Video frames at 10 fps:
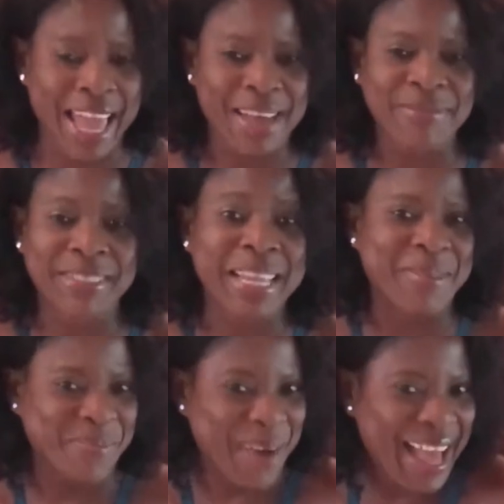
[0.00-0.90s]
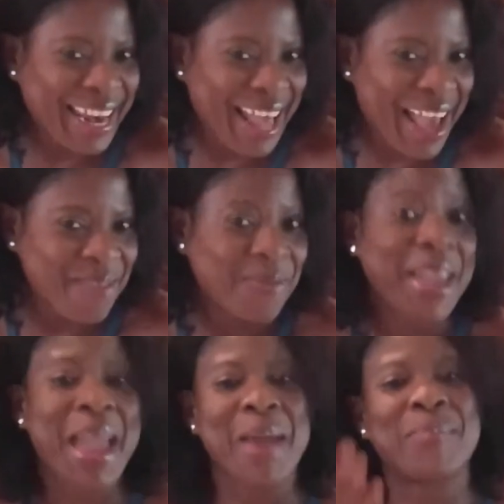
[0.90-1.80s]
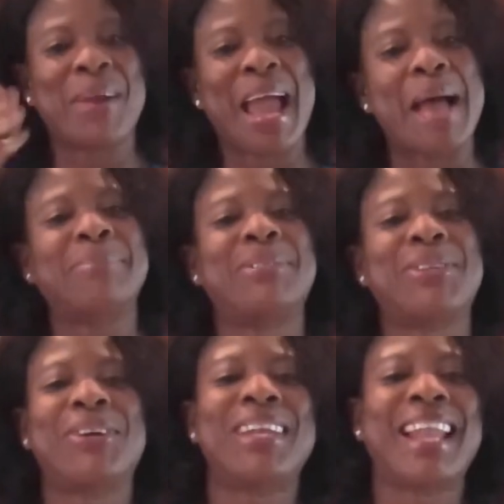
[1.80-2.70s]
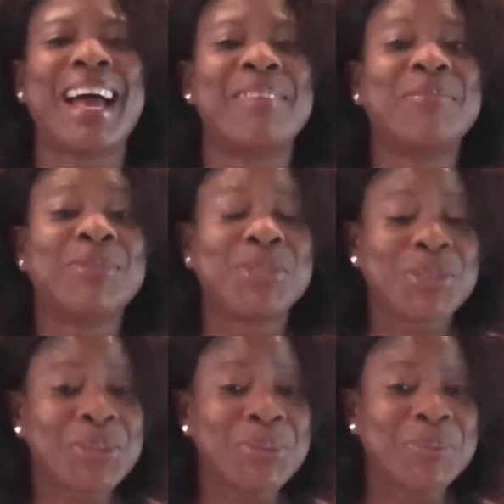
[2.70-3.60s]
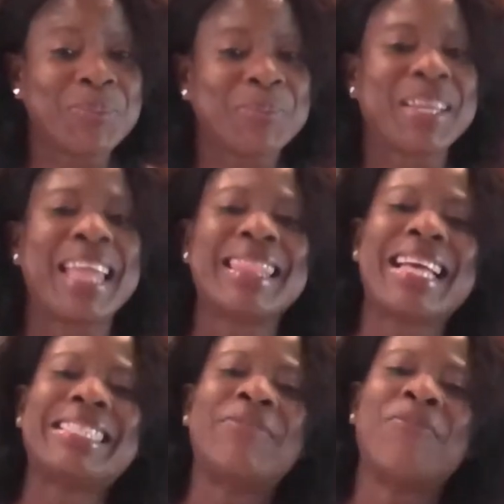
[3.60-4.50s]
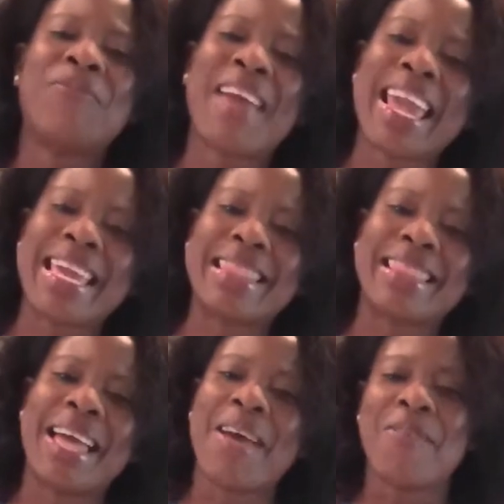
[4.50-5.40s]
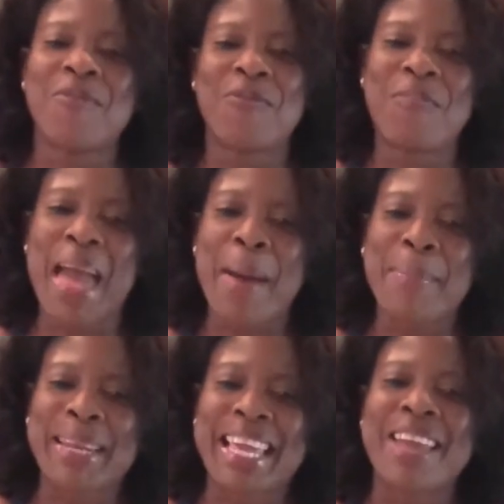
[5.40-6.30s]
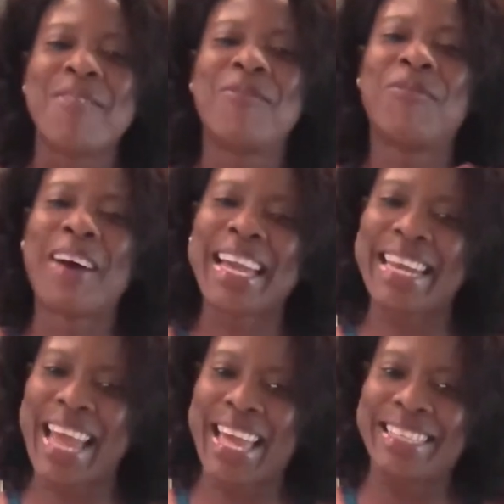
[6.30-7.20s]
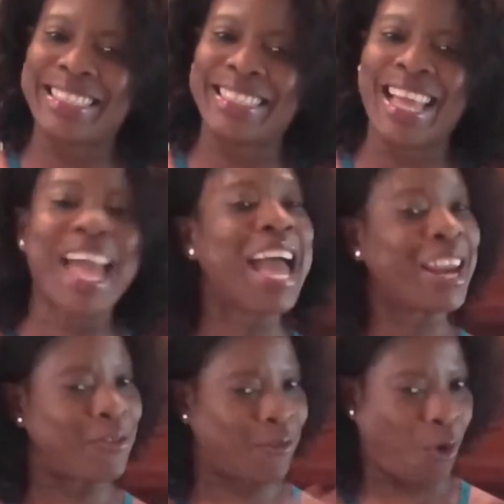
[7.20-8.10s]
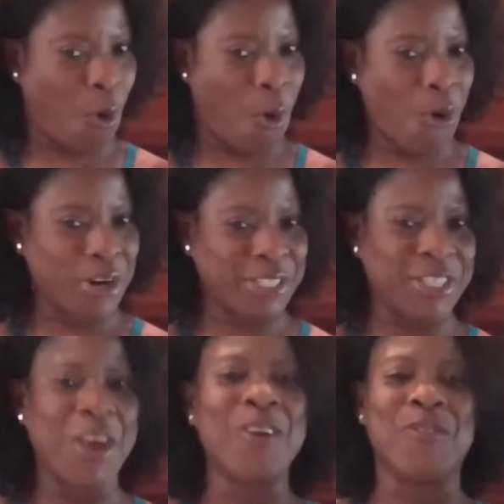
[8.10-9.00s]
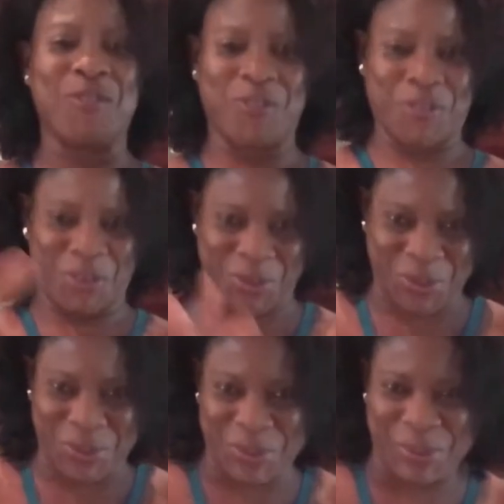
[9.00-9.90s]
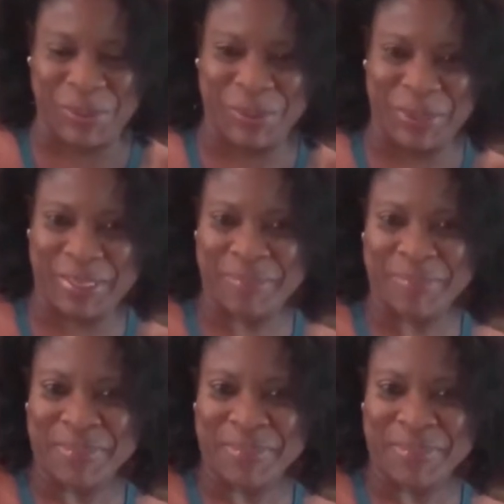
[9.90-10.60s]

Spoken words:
F's in my life and perhaps your life too. That's faith, family, finance, and of course, food.